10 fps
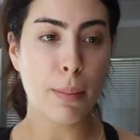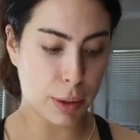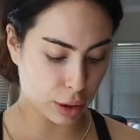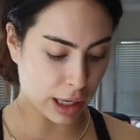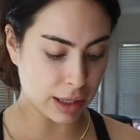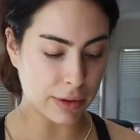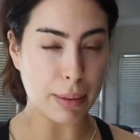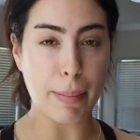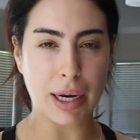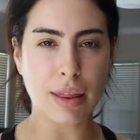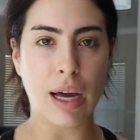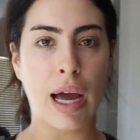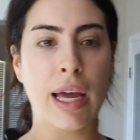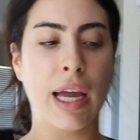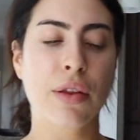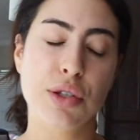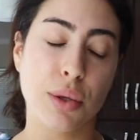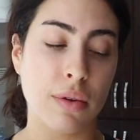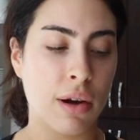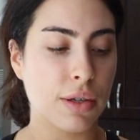but they're kind of like mid-thigh and they're
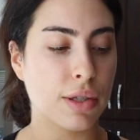too long.